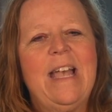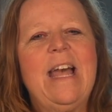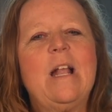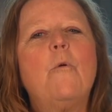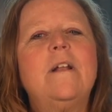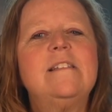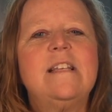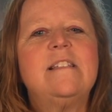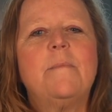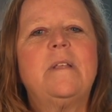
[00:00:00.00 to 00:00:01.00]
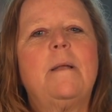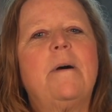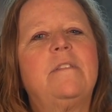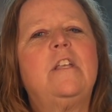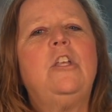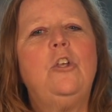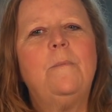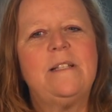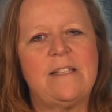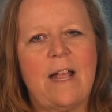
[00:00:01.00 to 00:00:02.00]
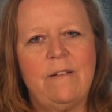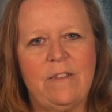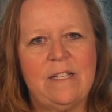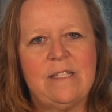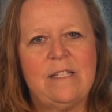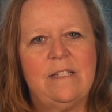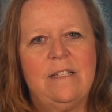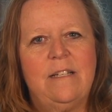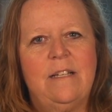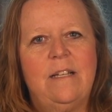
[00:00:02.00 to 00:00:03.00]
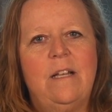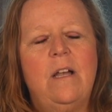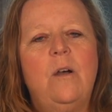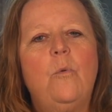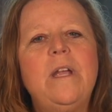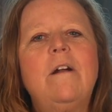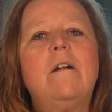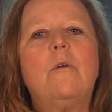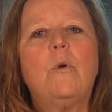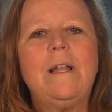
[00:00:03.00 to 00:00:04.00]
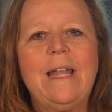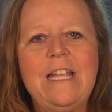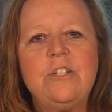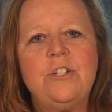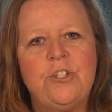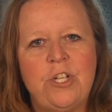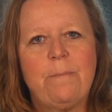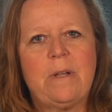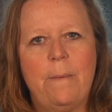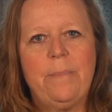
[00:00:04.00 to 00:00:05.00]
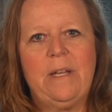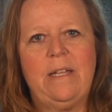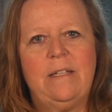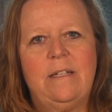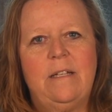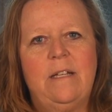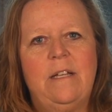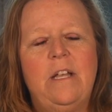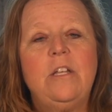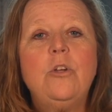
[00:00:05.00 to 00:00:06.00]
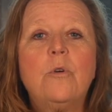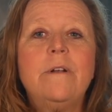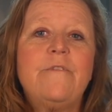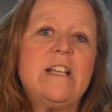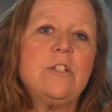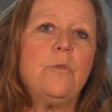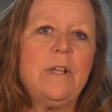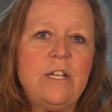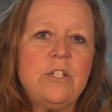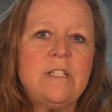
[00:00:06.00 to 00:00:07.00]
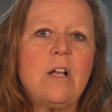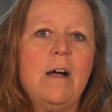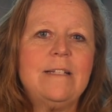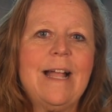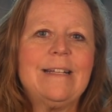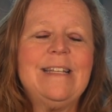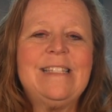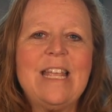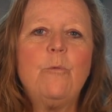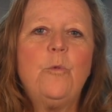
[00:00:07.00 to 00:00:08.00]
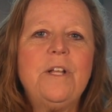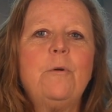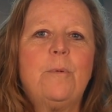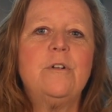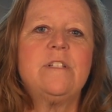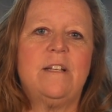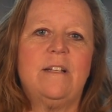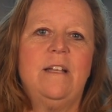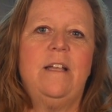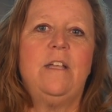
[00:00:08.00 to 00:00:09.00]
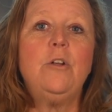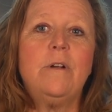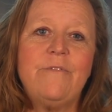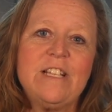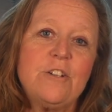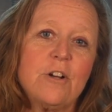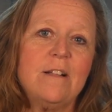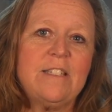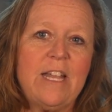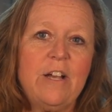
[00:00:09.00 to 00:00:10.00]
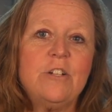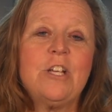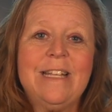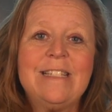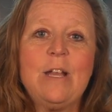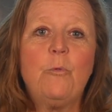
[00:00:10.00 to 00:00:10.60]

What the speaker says: And I want to say something about the human side of this. We are a relationship company. Your investor relations contact is a real person. Your investor concierge is a